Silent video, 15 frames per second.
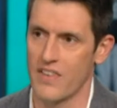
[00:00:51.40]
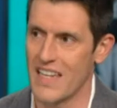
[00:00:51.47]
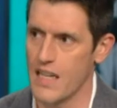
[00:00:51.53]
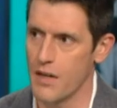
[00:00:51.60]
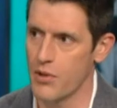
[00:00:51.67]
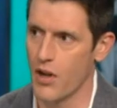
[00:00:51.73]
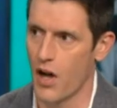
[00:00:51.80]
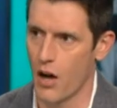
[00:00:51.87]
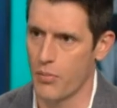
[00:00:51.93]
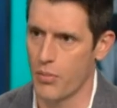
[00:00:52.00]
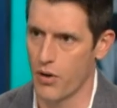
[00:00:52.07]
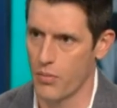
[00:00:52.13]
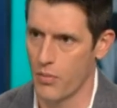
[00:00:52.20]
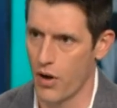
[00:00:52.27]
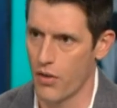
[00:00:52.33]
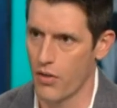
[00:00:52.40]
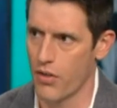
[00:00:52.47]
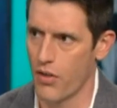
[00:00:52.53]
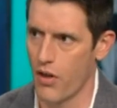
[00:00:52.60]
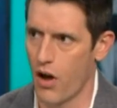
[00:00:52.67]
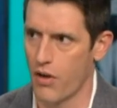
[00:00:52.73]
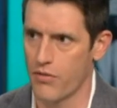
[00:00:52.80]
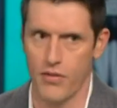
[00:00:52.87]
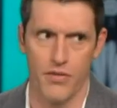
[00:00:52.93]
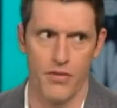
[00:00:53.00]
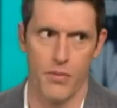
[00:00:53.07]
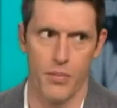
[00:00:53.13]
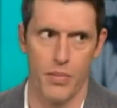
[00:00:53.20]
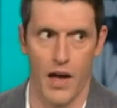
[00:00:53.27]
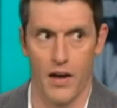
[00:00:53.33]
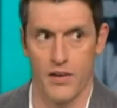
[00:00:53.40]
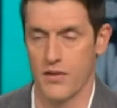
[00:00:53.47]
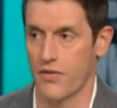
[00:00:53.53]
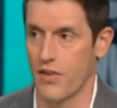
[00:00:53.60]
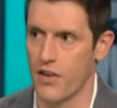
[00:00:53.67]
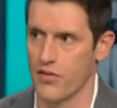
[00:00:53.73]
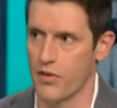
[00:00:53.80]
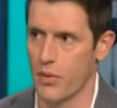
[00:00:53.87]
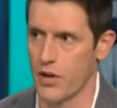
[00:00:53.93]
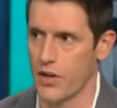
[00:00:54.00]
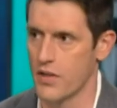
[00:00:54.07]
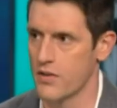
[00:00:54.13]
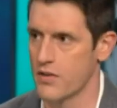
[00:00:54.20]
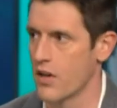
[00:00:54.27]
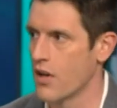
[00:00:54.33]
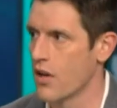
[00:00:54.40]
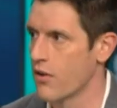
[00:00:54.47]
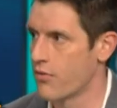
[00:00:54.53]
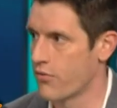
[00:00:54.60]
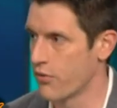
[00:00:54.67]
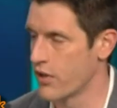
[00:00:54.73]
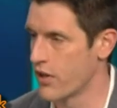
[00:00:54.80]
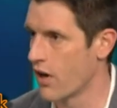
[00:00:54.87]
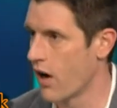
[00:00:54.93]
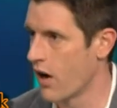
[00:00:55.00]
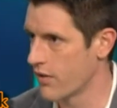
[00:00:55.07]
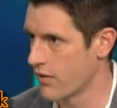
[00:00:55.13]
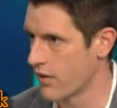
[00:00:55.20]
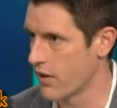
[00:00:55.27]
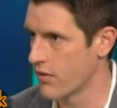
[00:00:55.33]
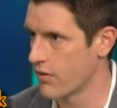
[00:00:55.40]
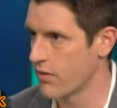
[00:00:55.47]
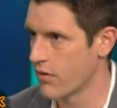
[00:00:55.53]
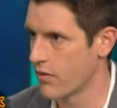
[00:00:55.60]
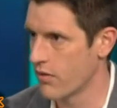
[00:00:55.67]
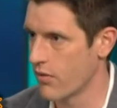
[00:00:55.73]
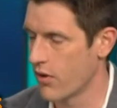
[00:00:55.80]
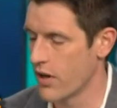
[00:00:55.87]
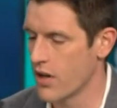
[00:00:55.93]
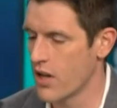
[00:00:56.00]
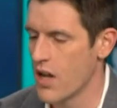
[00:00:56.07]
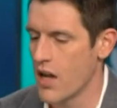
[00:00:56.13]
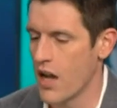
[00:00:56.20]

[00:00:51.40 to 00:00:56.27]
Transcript: EBITDA per month off of the backs of everybody's free content. Right?